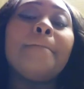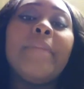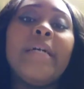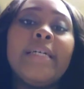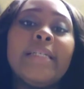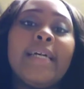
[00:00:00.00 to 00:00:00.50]

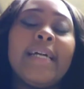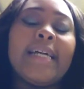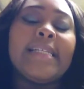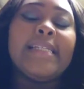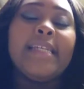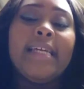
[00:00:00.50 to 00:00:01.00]
but like
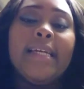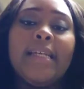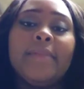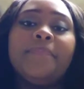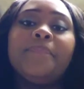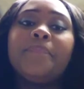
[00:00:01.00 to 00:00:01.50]
I
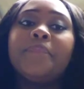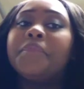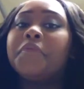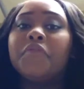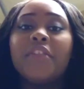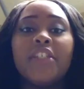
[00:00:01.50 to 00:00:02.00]
said,
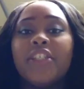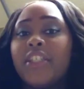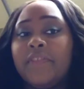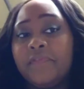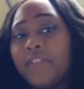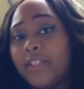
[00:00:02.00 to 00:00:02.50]
you can
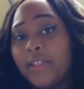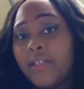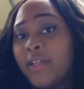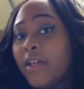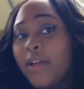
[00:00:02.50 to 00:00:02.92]
shift it.